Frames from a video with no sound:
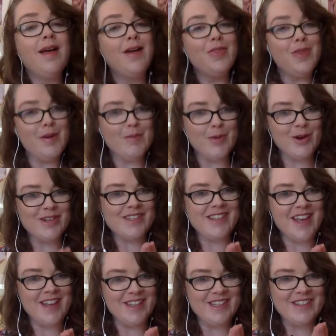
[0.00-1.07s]
the more
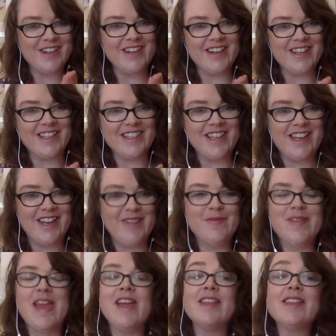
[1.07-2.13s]
sales you're going to see.
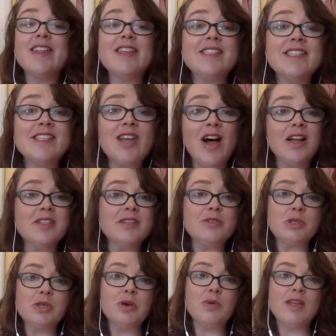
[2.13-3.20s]
Now, this is also
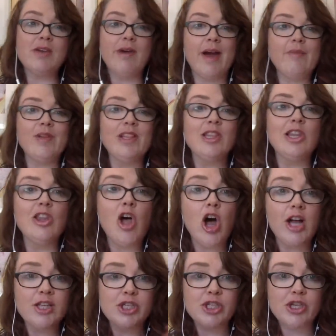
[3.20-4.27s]
true when you have a
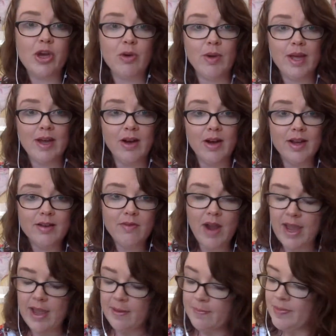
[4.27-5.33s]
launch going on,
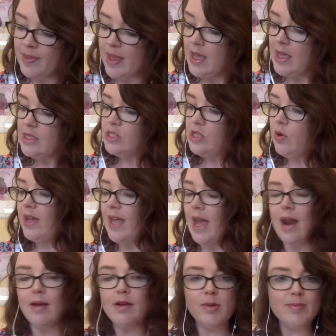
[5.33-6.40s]
right? So again,
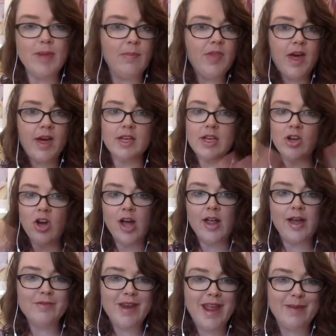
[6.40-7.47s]
I'm not going to call
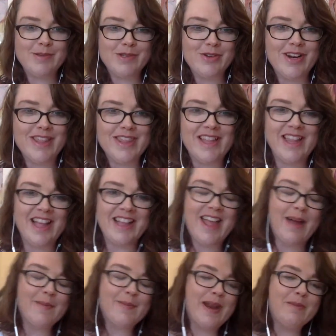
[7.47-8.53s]
out names or anything like
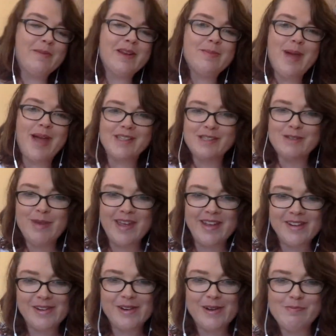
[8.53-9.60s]
that, but I'm in a mastermind
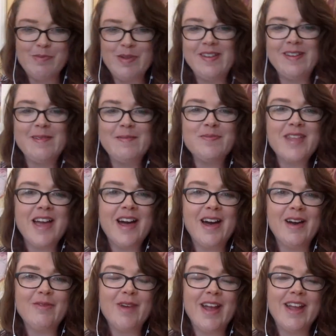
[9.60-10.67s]
group
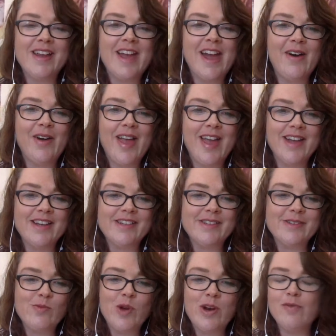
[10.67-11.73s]
right now, and
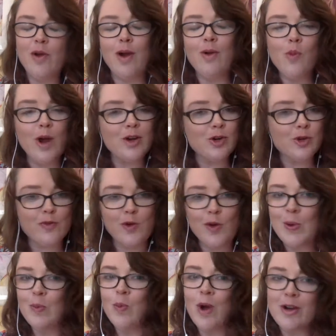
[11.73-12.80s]
one of our
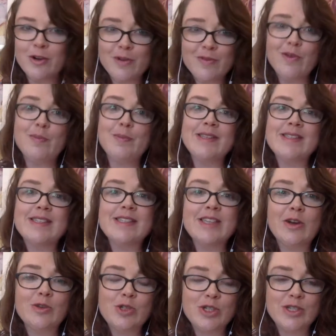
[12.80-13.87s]
wonderful, wonderful business
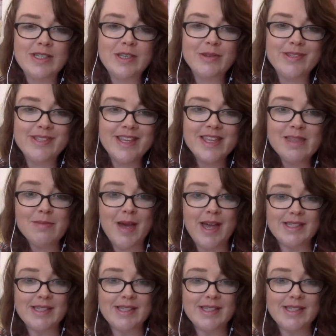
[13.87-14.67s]
coaches who's in the